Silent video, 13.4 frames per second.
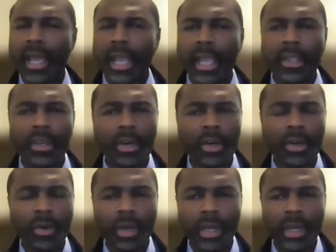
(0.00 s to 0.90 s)
You
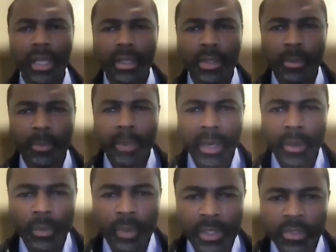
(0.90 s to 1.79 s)
know, no matter
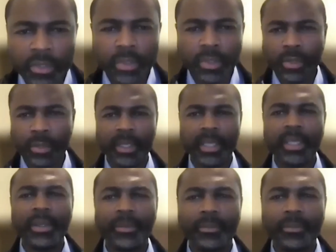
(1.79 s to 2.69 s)
what you do to me,